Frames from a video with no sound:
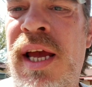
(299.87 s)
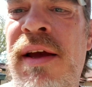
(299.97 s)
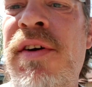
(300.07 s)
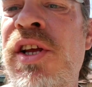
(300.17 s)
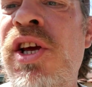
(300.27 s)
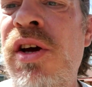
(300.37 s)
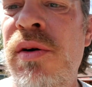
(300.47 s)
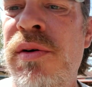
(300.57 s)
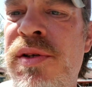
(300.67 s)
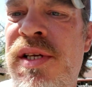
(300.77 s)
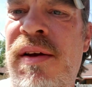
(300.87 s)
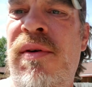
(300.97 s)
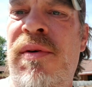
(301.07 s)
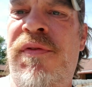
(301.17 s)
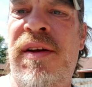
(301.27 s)
even used,
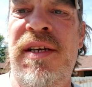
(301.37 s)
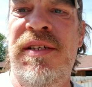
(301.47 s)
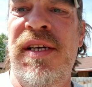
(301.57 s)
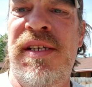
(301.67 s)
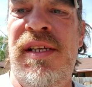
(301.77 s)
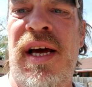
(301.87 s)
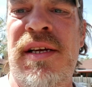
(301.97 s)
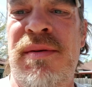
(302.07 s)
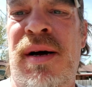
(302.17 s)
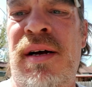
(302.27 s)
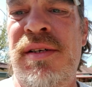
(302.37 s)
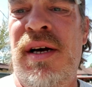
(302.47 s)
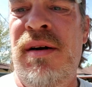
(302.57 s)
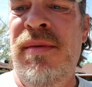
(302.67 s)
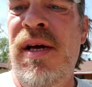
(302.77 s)
even with 50 or 60,000 miles
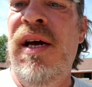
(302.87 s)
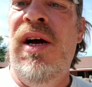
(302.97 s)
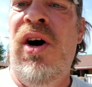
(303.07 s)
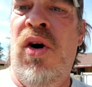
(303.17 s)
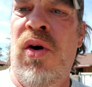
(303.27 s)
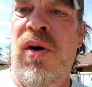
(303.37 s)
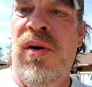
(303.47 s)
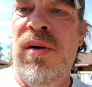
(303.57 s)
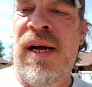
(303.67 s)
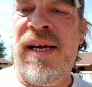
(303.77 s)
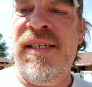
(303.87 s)
on them, or like